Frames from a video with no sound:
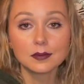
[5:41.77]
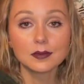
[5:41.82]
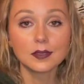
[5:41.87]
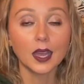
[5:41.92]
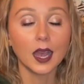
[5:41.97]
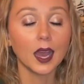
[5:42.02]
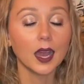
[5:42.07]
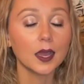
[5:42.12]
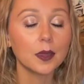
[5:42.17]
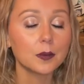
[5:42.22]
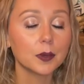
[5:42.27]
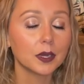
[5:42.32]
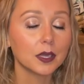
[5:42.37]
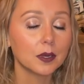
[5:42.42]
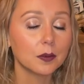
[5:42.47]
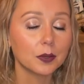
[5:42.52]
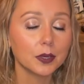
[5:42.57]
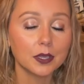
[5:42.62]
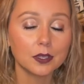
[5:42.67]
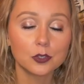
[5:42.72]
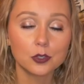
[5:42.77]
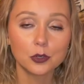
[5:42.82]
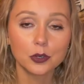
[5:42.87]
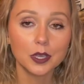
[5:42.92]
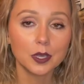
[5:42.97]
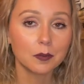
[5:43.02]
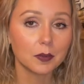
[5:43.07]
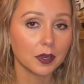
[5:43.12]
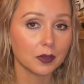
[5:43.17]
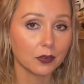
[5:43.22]
I am going to be
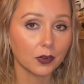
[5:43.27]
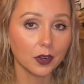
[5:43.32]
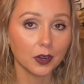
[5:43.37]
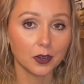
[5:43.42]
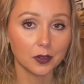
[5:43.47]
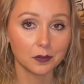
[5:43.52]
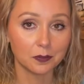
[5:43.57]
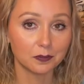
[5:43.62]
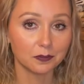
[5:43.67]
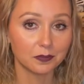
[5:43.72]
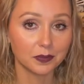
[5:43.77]
enjoying my fall.